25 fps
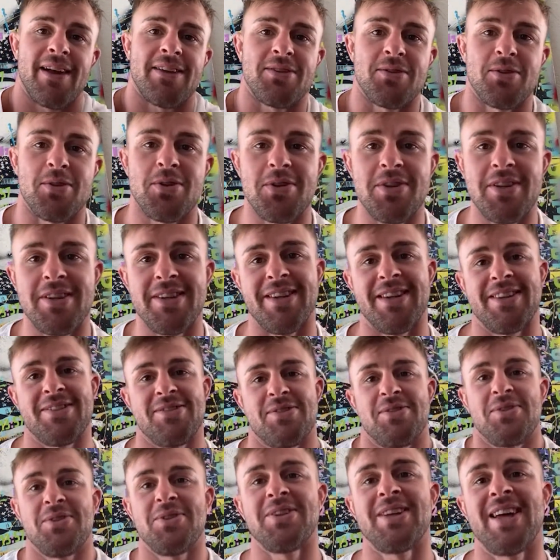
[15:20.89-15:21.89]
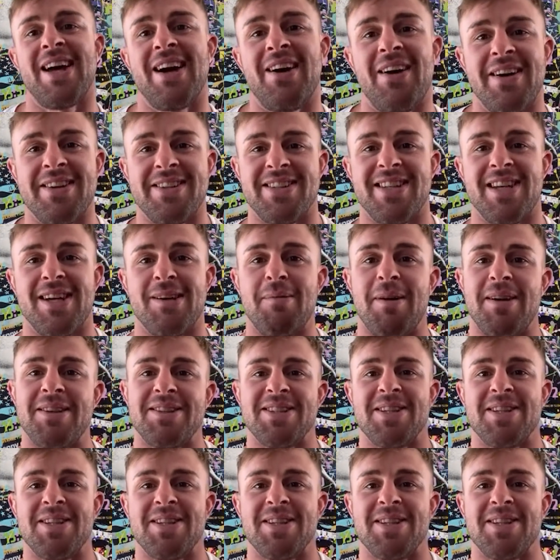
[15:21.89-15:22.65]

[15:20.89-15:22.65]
That's literally how I see him.